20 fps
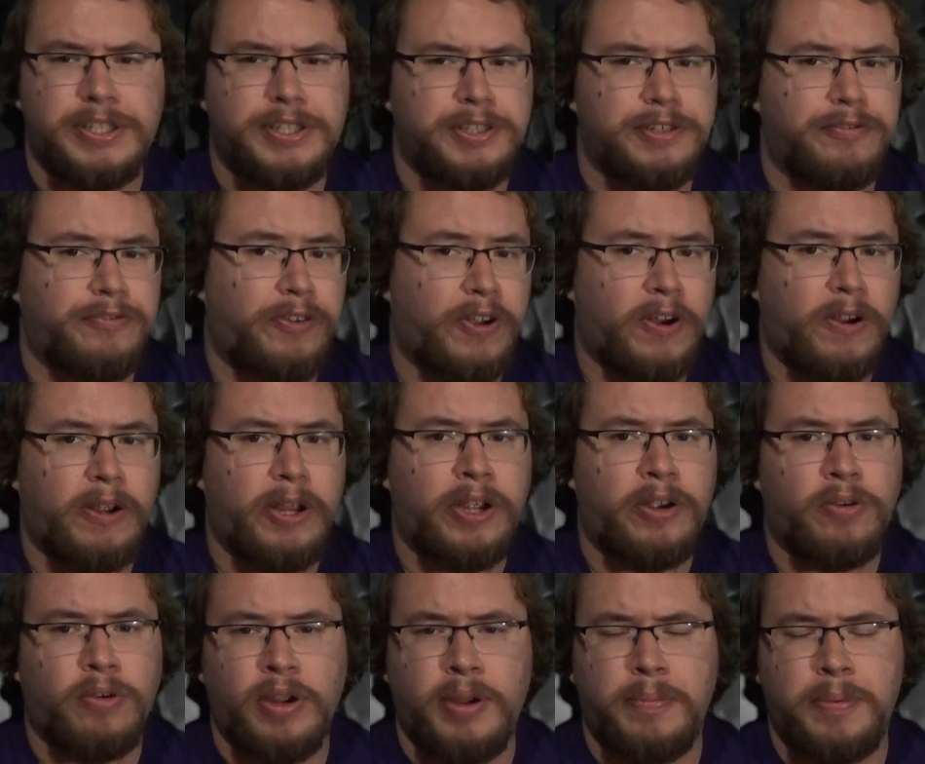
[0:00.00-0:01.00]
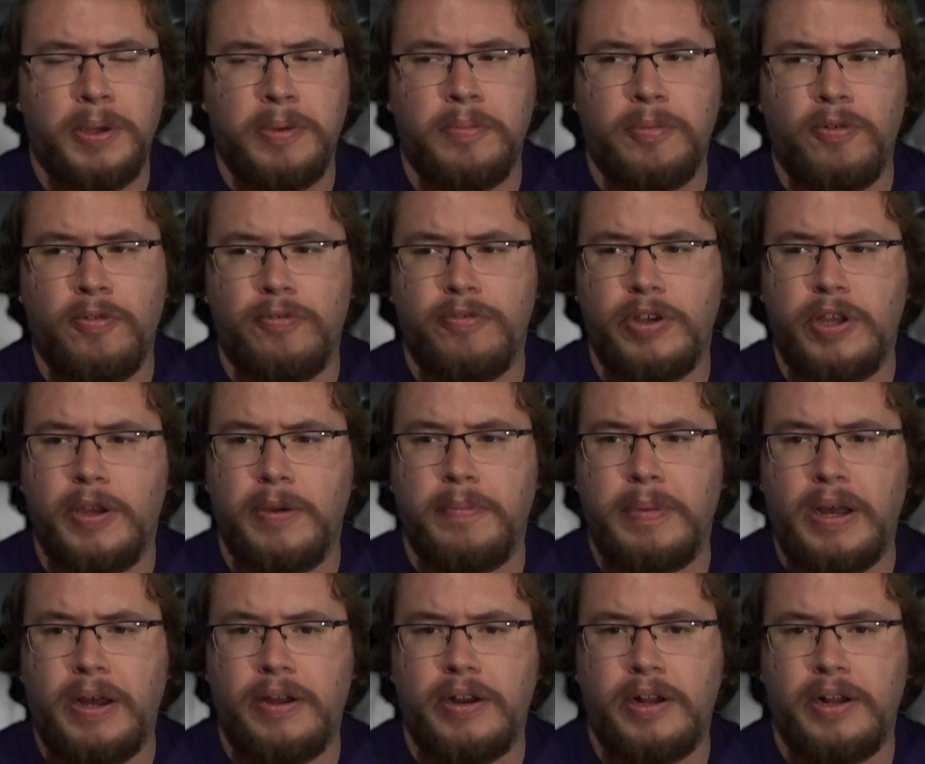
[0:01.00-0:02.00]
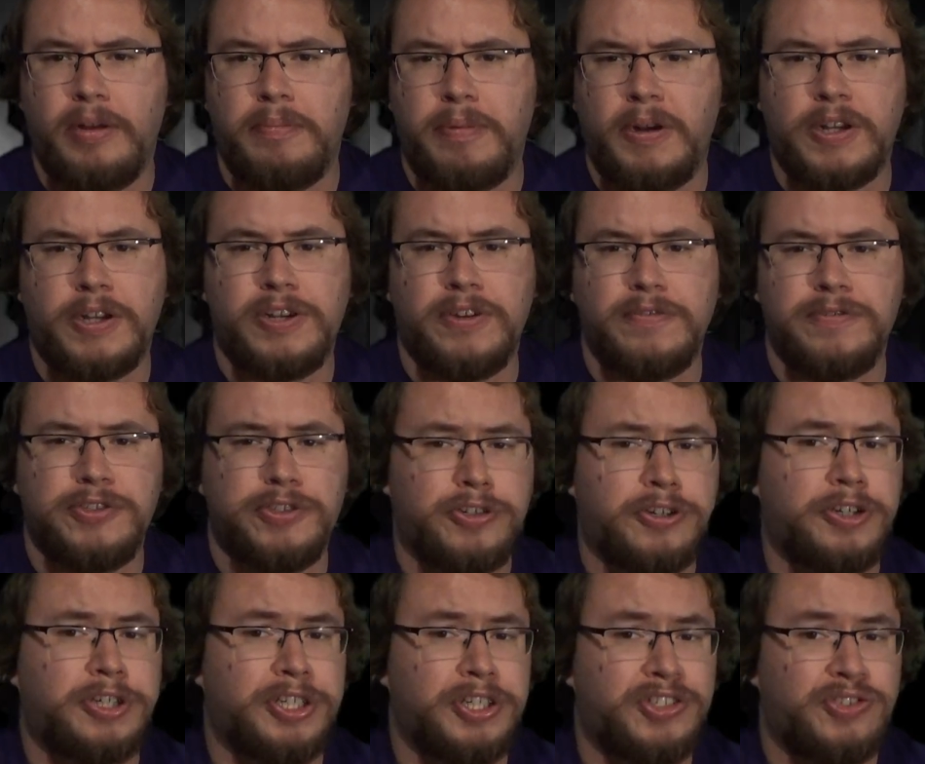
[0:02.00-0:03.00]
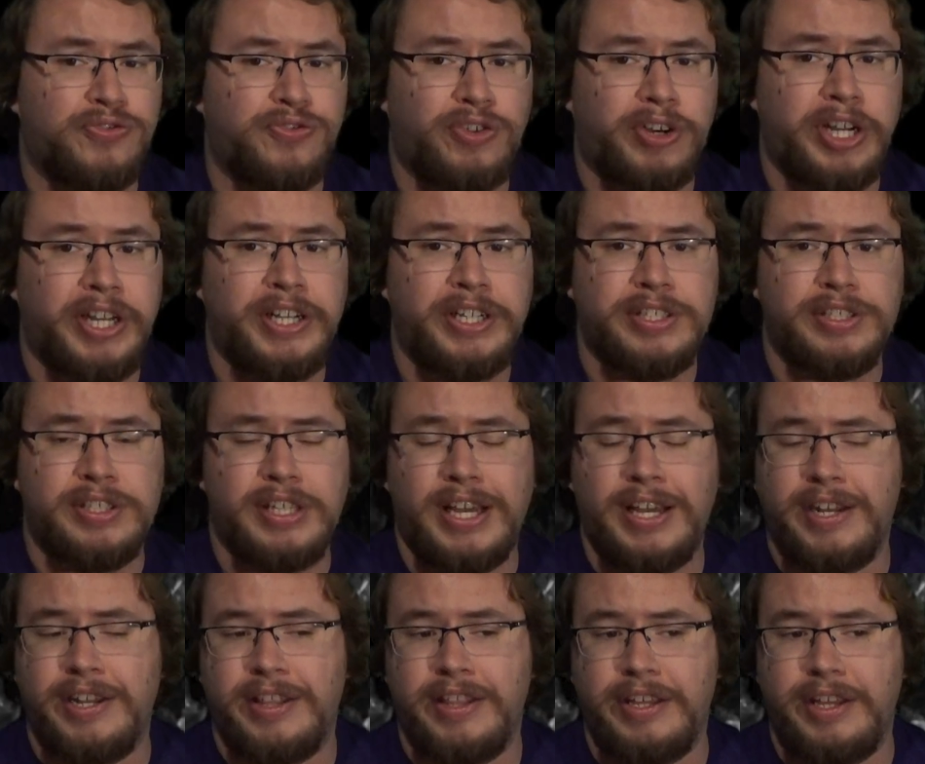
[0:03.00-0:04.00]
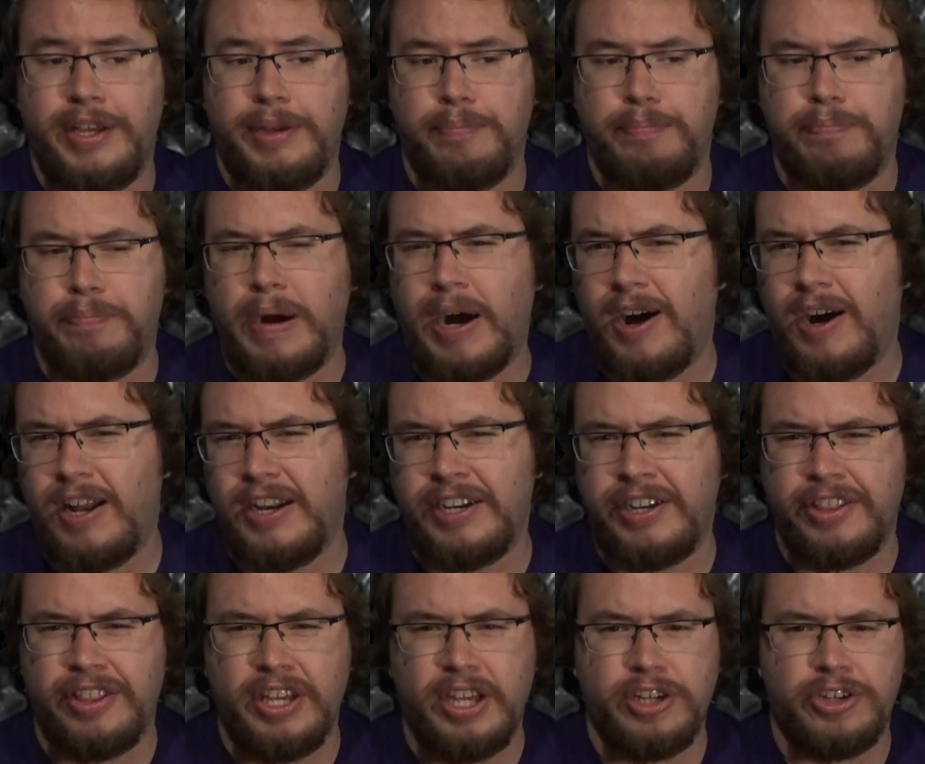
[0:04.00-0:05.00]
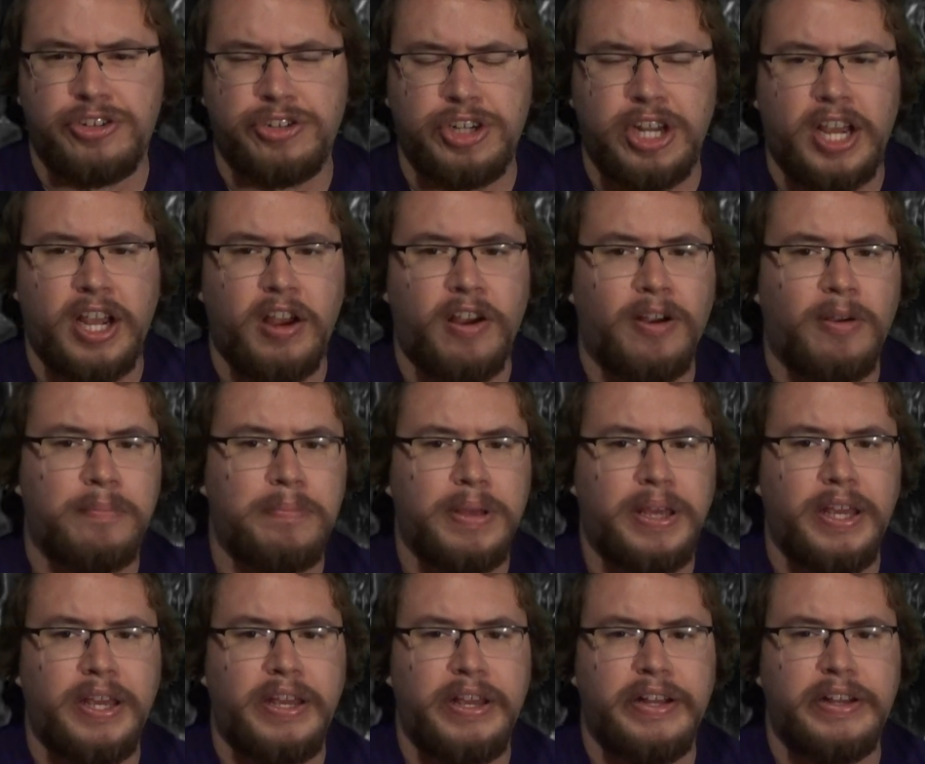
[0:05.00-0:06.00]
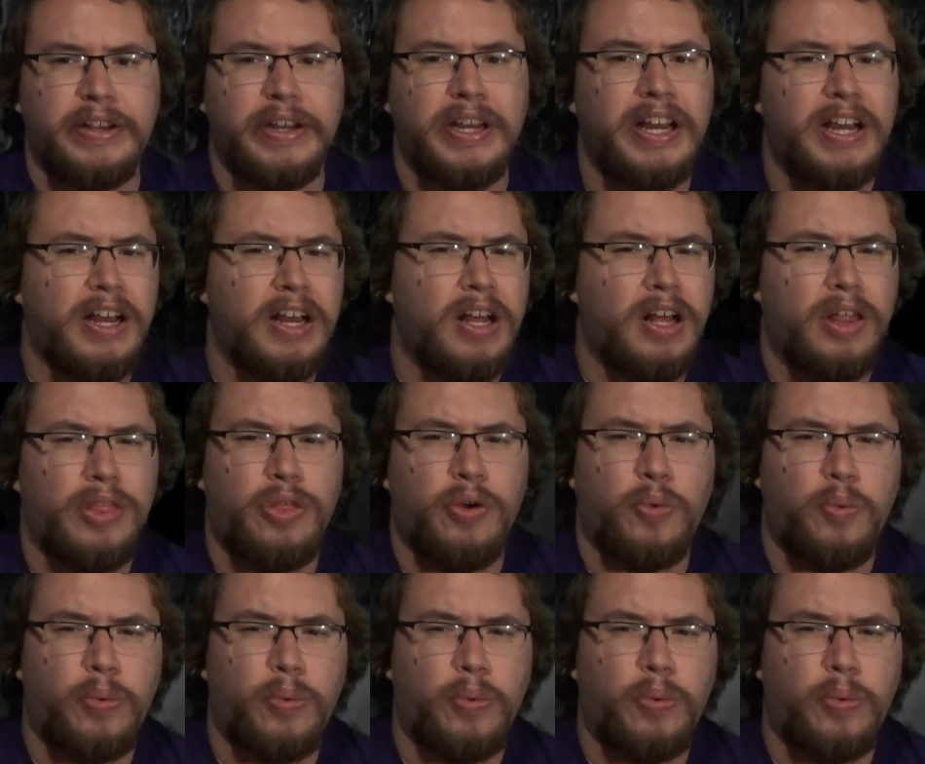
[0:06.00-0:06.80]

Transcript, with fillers: is a very creepy movie about a bunch of circus freaks and the bond they share being the